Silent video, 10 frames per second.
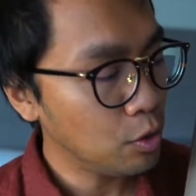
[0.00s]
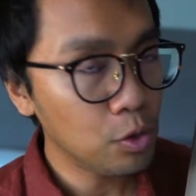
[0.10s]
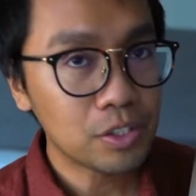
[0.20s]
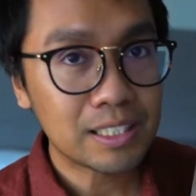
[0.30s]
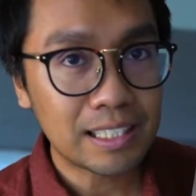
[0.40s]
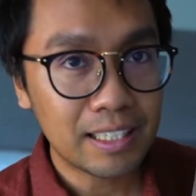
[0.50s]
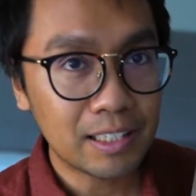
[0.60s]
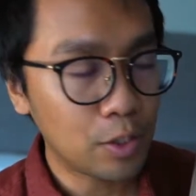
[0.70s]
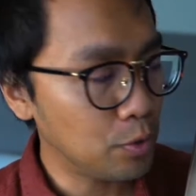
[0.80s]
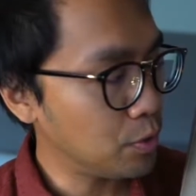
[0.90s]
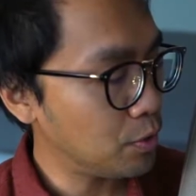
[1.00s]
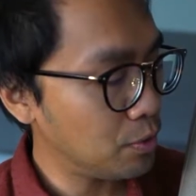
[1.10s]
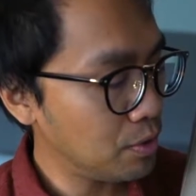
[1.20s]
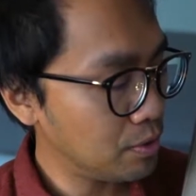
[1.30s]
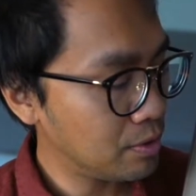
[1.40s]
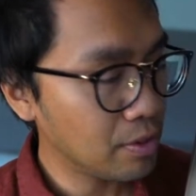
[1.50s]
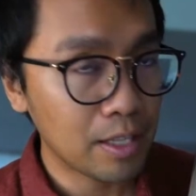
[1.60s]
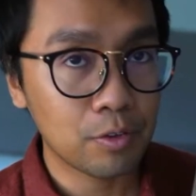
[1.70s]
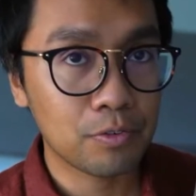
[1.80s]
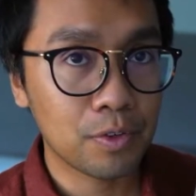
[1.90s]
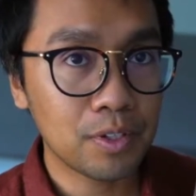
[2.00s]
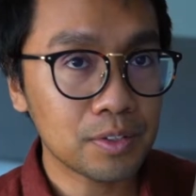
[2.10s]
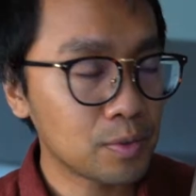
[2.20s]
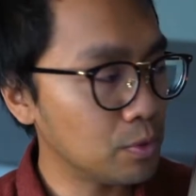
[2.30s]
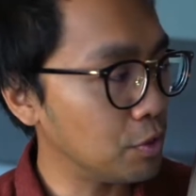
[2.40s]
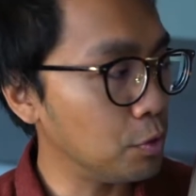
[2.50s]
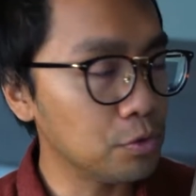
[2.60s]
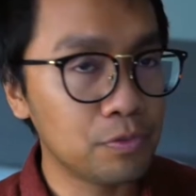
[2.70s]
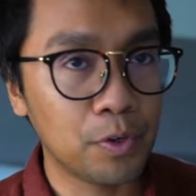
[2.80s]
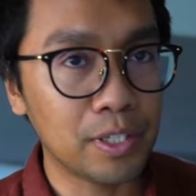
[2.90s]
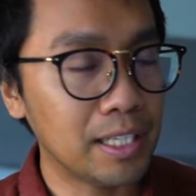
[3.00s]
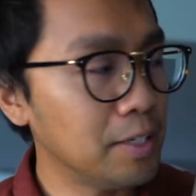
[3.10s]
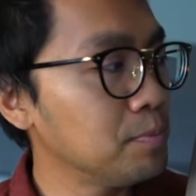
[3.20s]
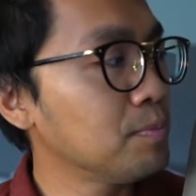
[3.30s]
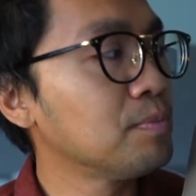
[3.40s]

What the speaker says: old Celine logo in the front with the gold foiling.